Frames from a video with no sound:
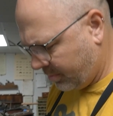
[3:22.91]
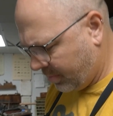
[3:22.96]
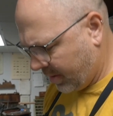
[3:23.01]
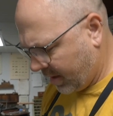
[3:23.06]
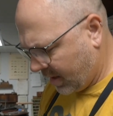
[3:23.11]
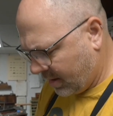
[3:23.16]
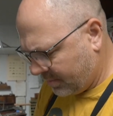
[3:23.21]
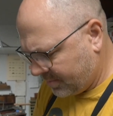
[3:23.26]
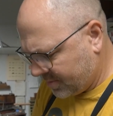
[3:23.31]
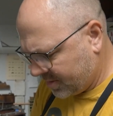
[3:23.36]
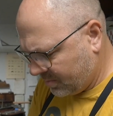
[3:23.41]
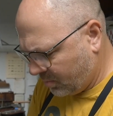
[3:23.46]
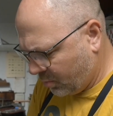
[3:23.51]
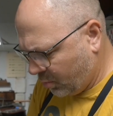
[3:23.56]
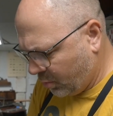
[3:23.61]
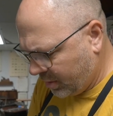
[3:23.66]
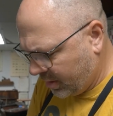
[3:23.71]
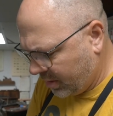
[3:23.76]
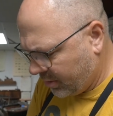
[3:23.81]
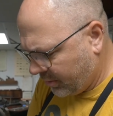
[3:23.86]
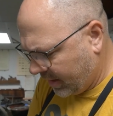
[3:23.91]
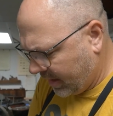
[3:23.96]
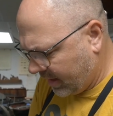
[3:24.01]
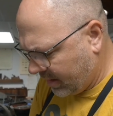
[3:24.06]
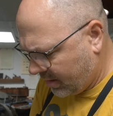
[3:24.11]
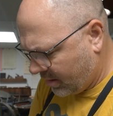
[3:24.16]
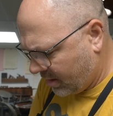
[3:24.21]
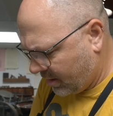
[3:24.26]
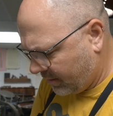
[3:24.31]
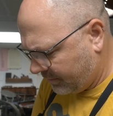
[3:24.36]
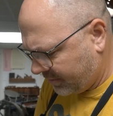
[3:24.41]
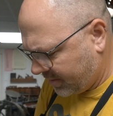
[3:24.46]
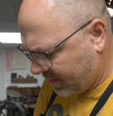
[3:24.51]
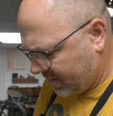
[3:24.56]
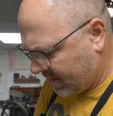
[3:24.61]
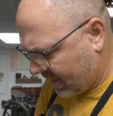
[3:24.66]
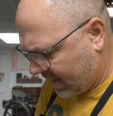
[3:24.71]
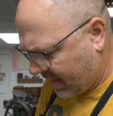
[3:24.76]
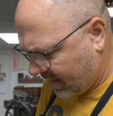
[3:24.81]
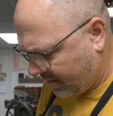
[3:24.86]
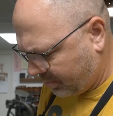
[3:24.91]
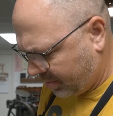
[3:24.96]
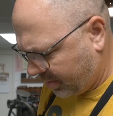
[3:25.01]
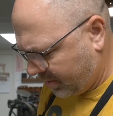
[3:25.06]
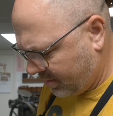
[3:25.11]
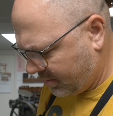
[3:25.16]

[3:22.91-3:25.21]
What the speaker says: to pick up some wood grain off the top,